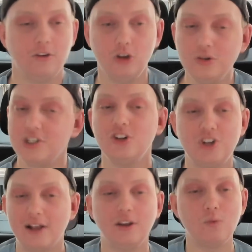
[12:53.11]
using
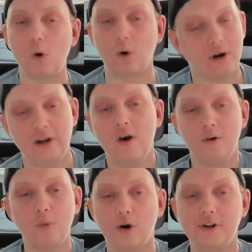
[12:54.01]
Jaylen Warren
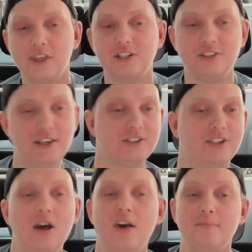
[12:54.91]
more this season,